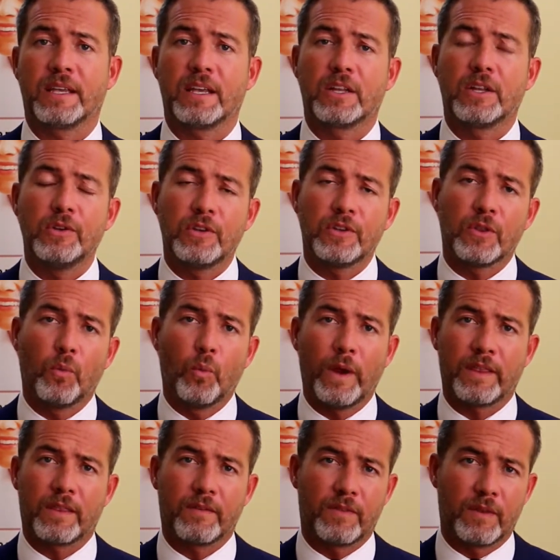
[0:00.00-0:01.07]
including the
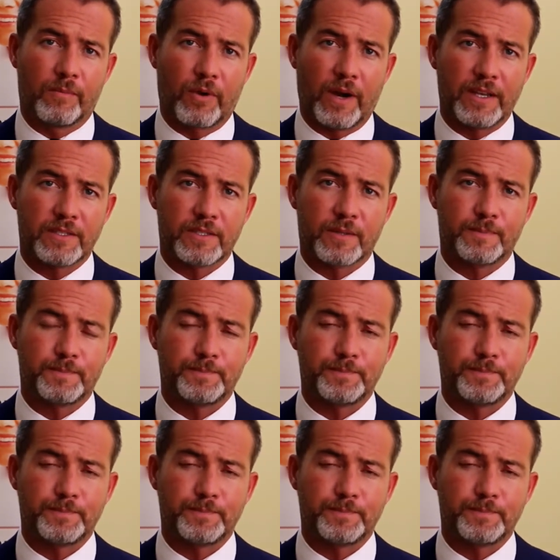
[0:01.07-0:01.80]
width of the breast.